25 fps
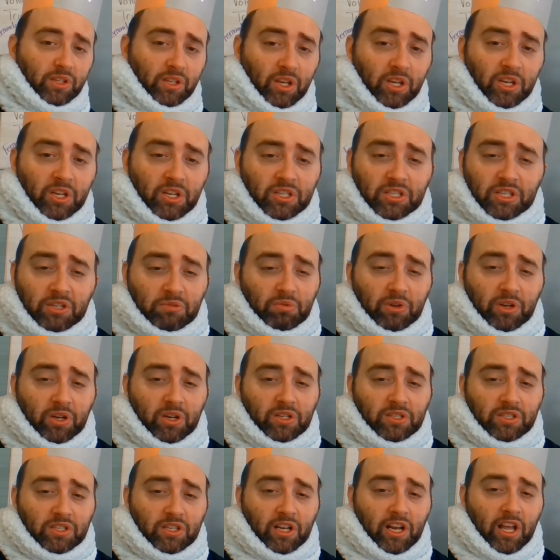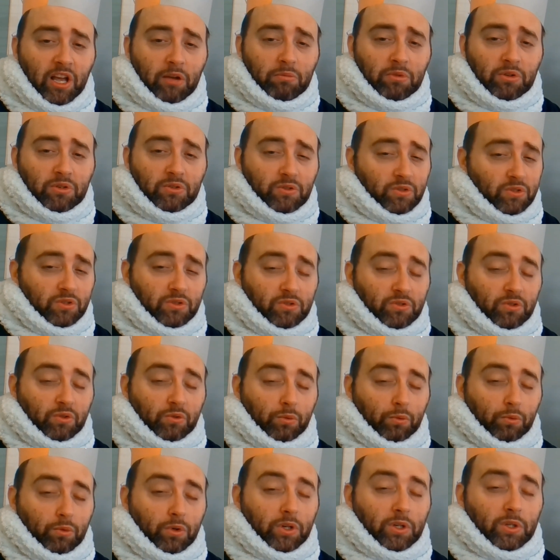Easy peasy lemon
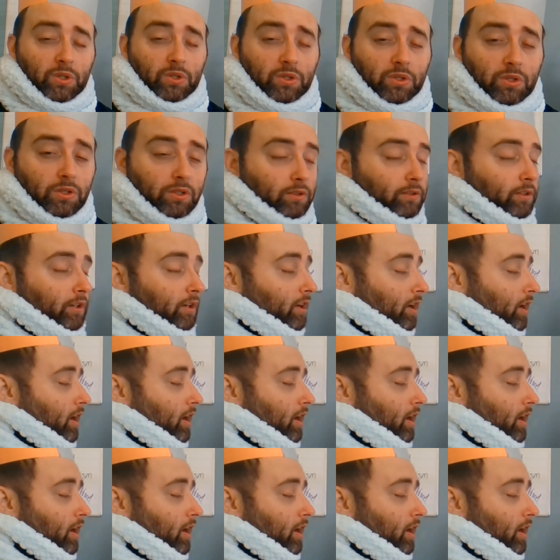squeezy.